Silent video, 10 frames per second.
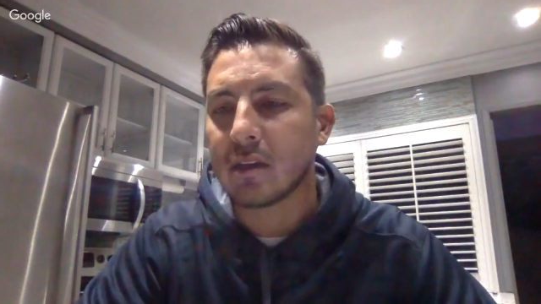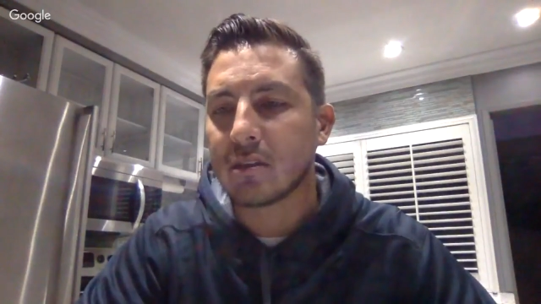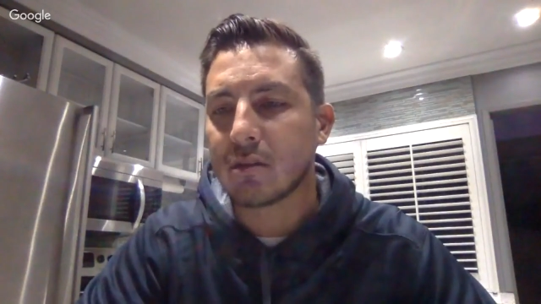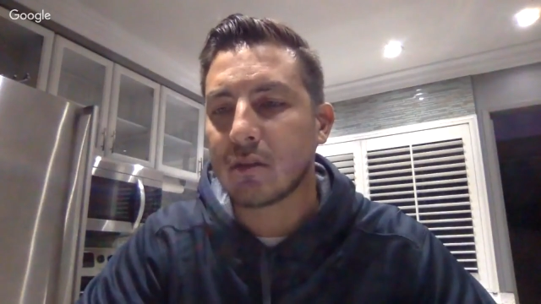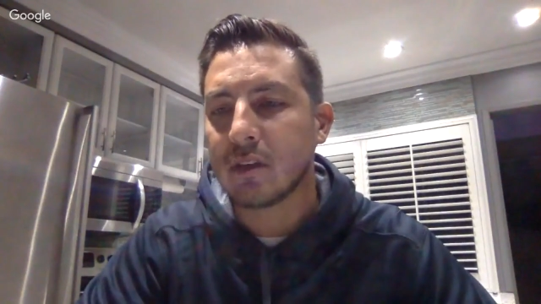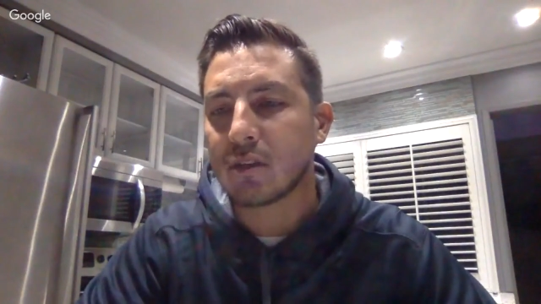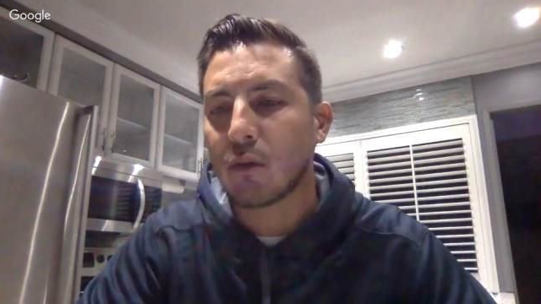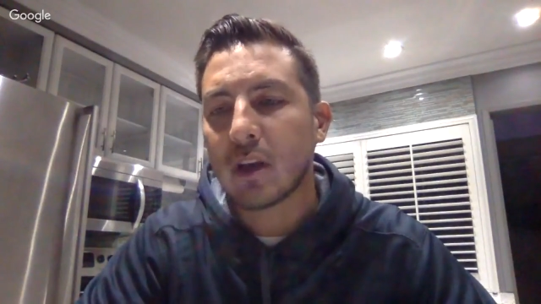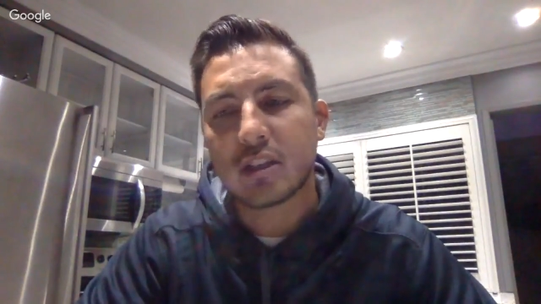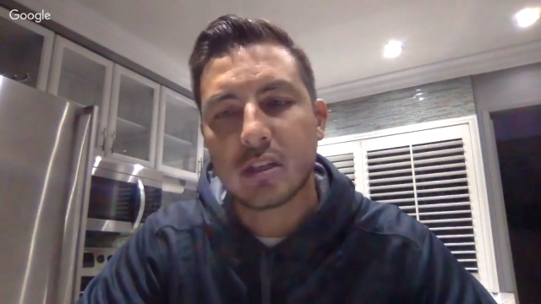So he's
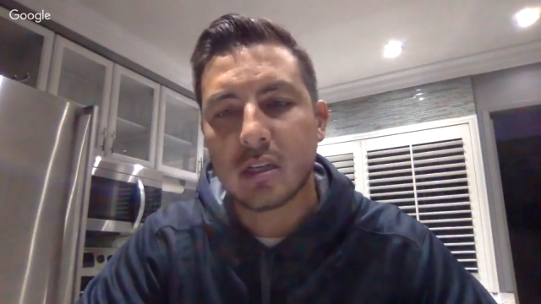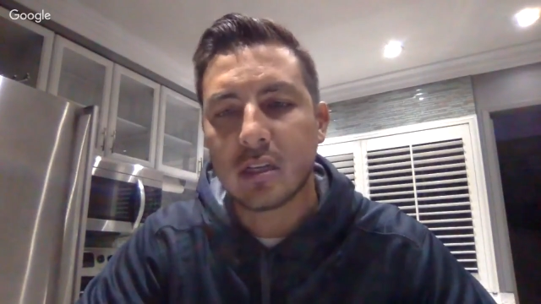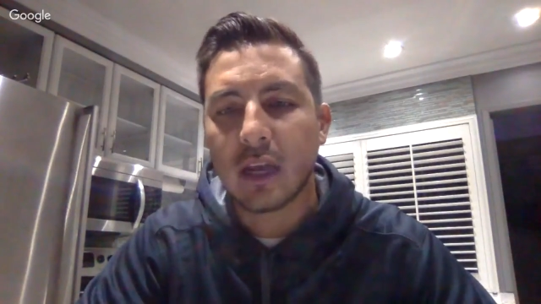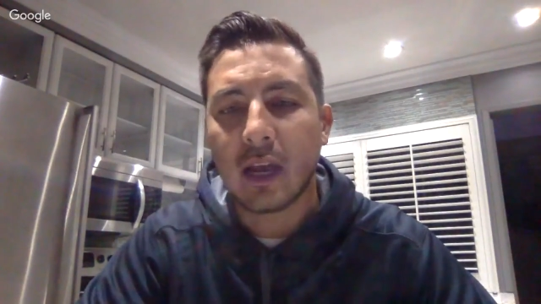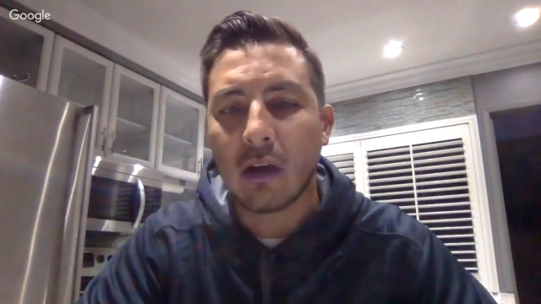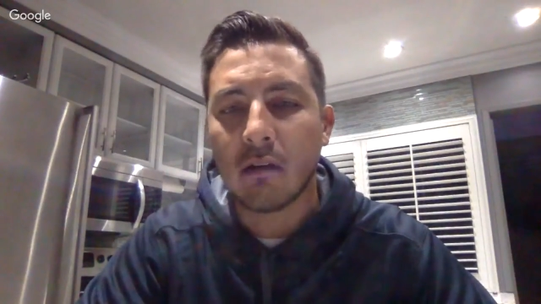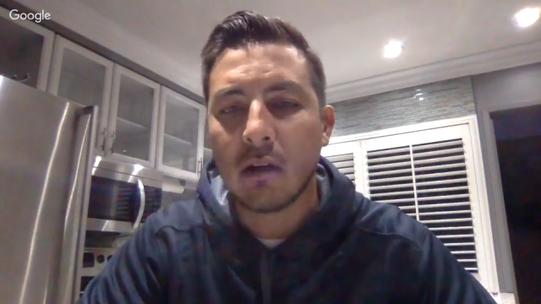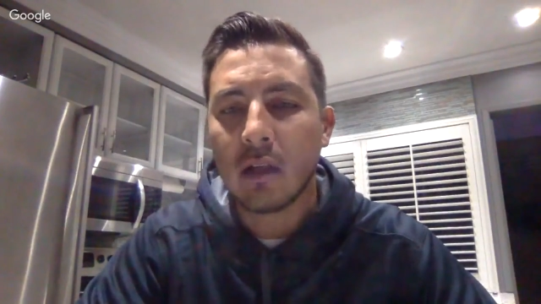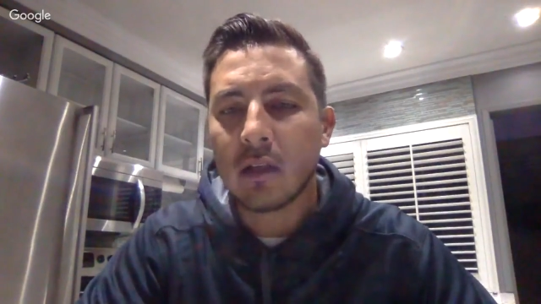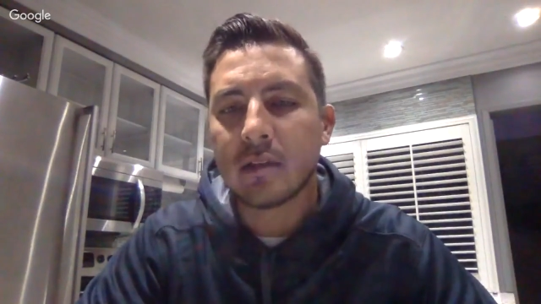questioning now
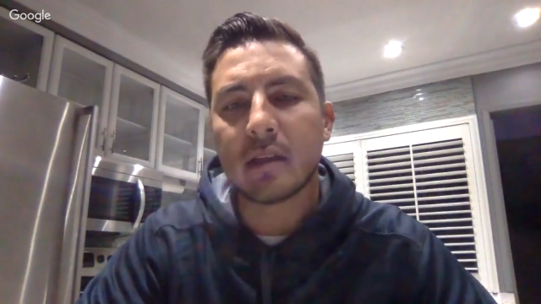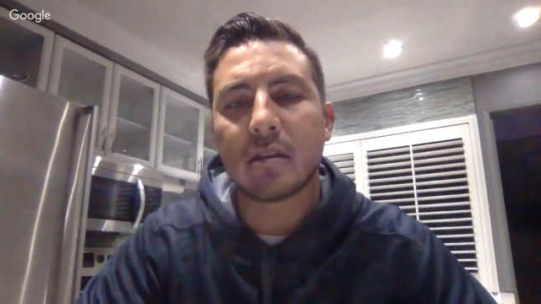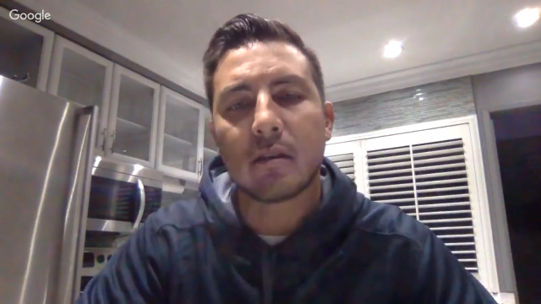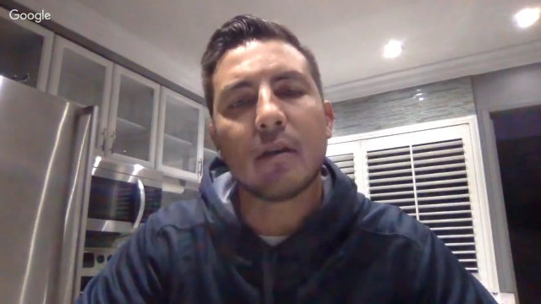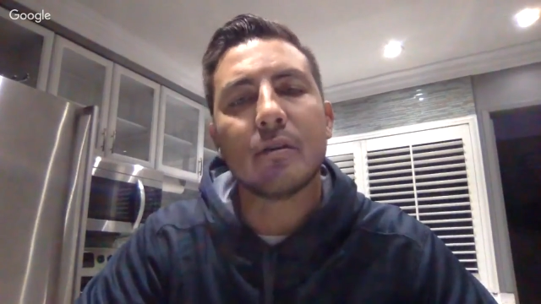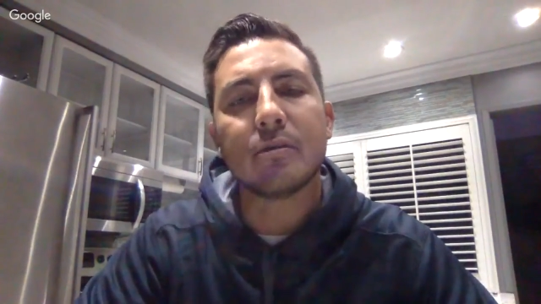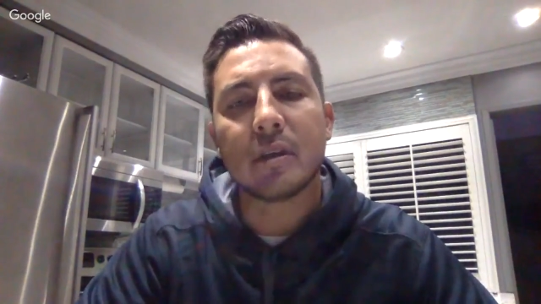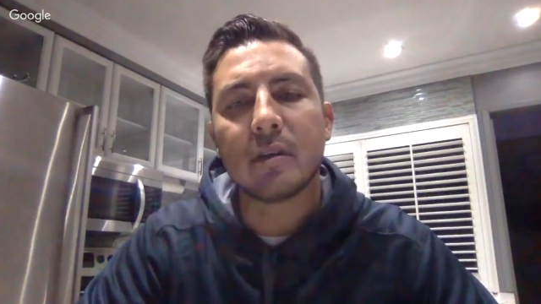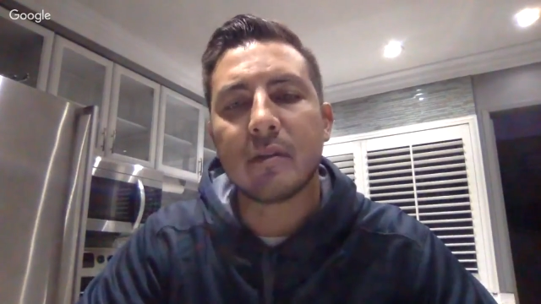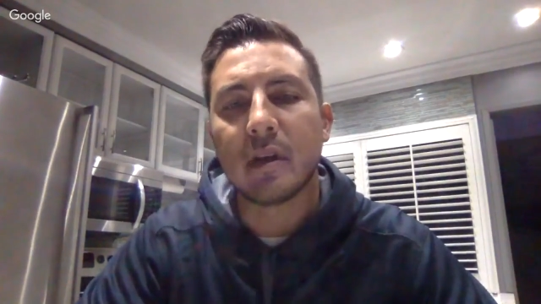that the close
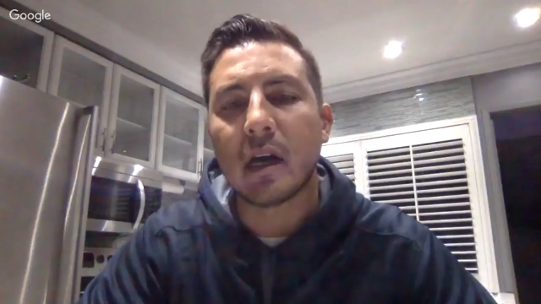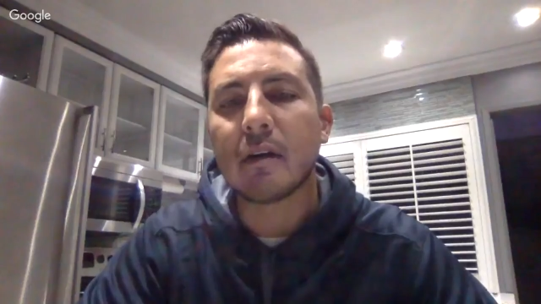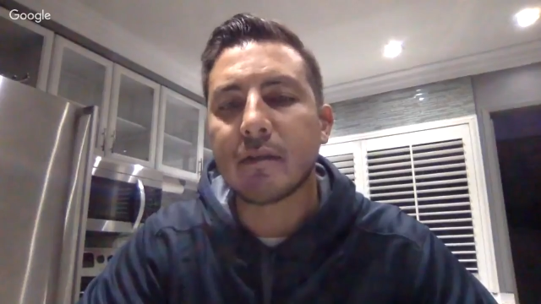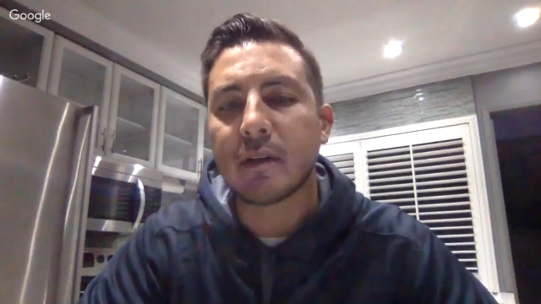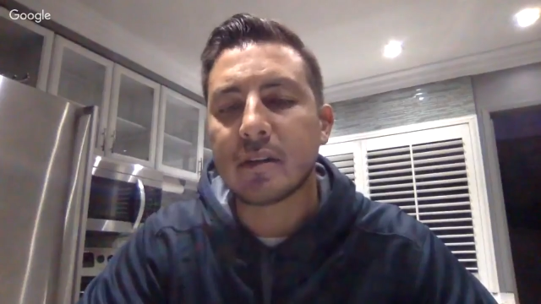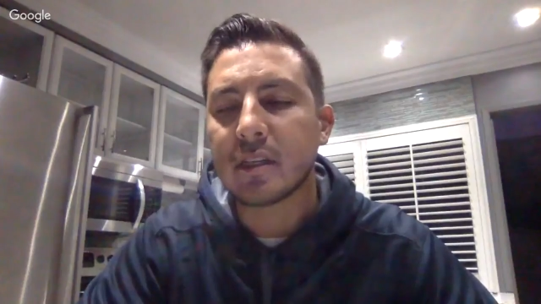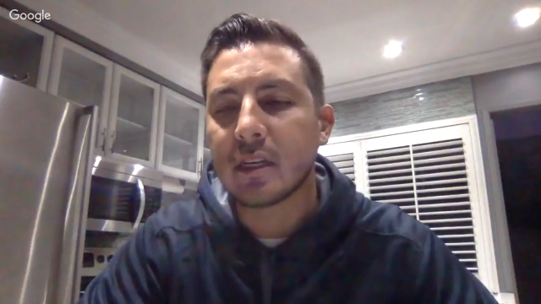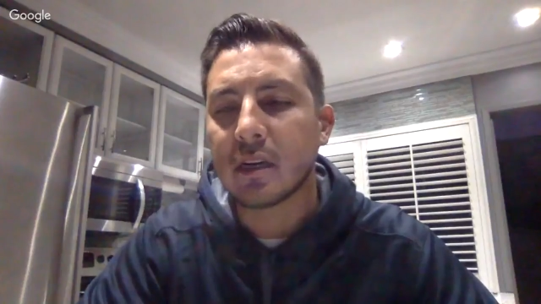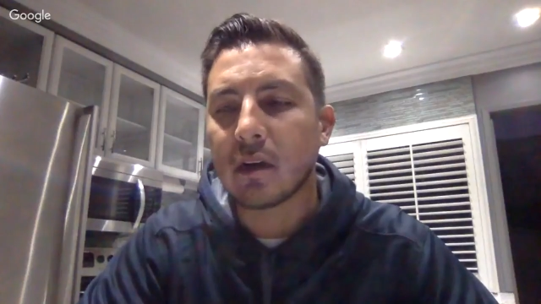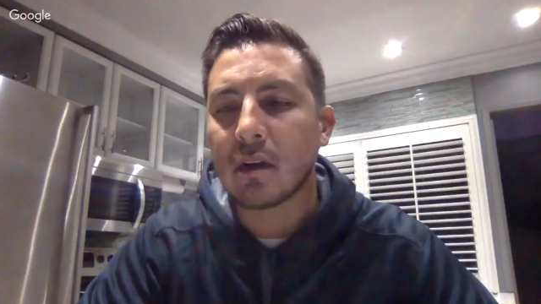of the
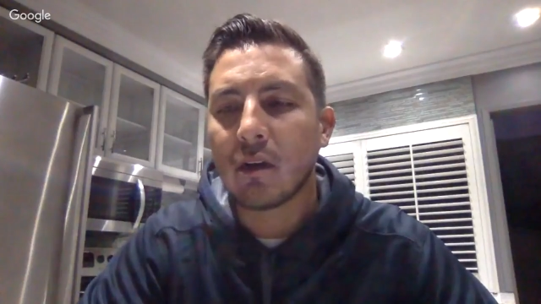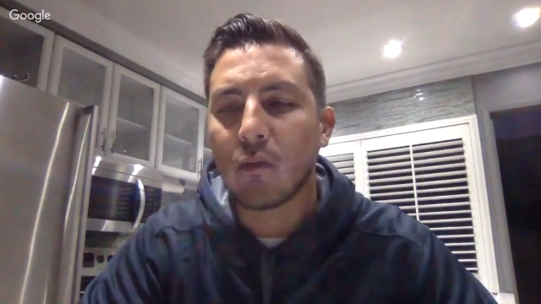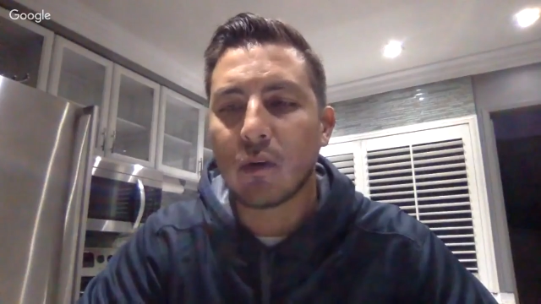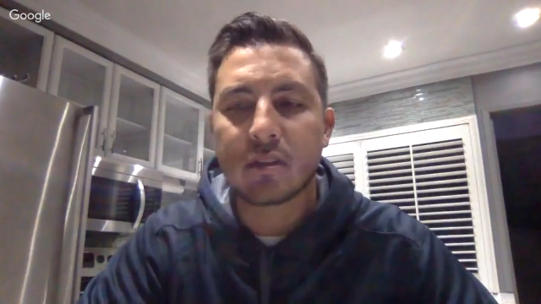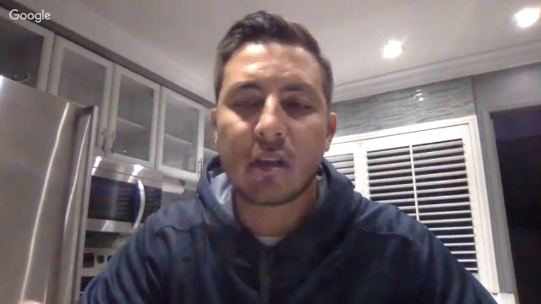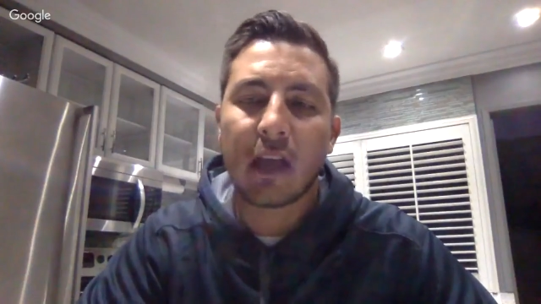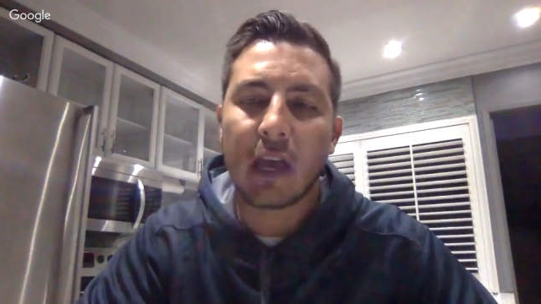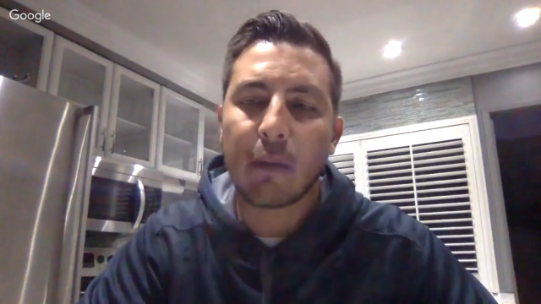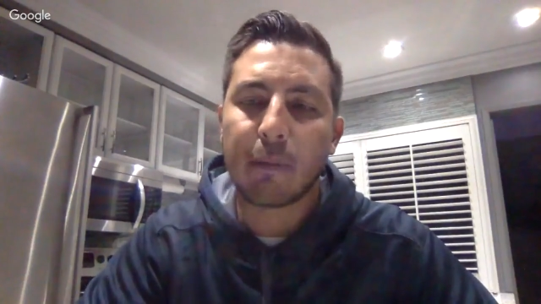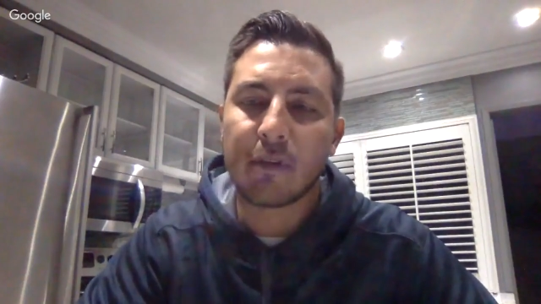frontier, what's going to
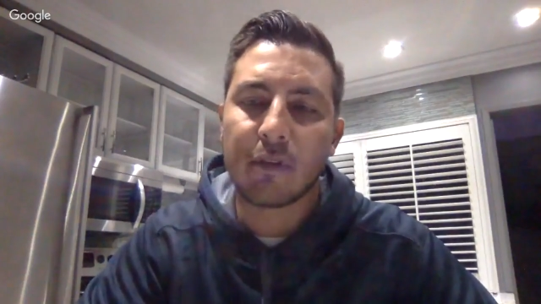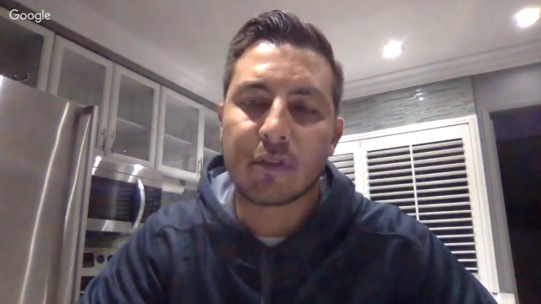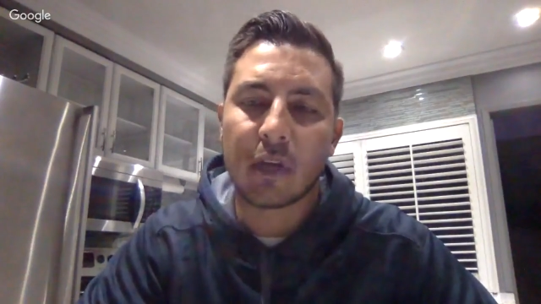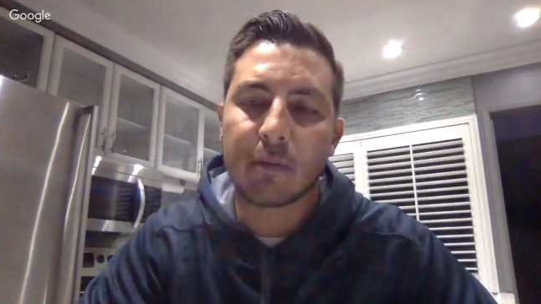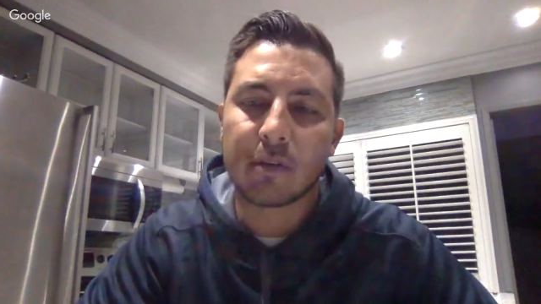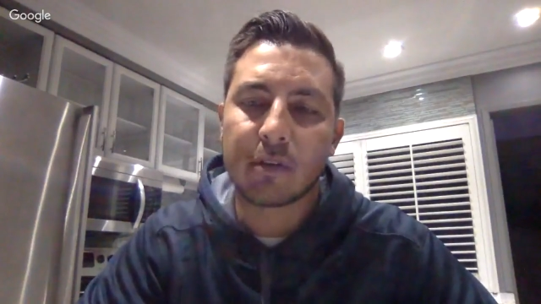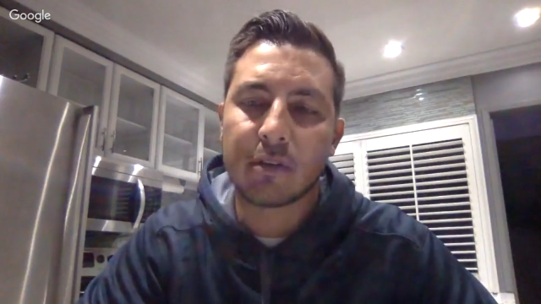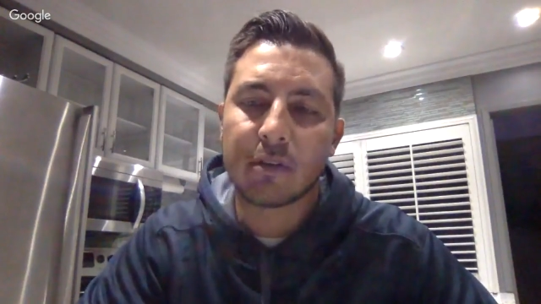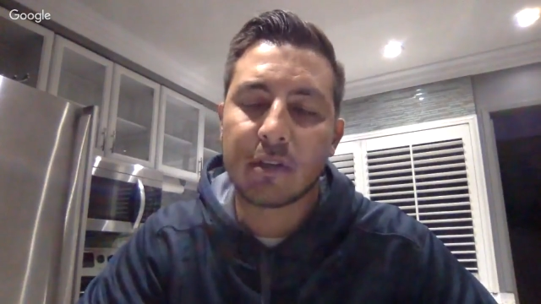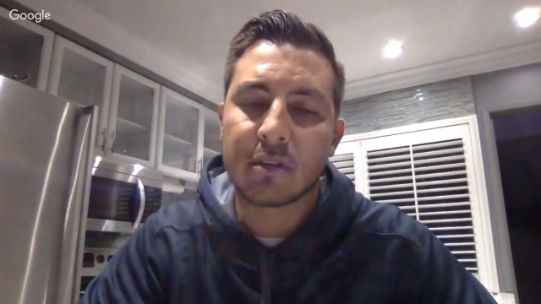happen to those
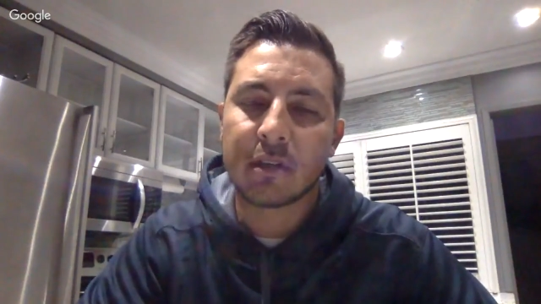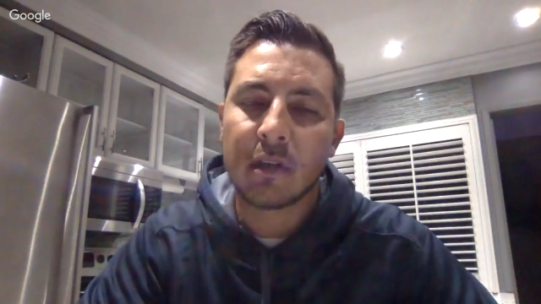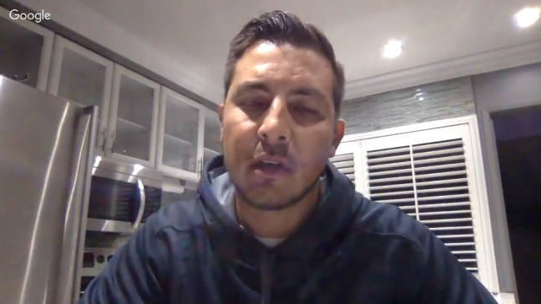opportunities?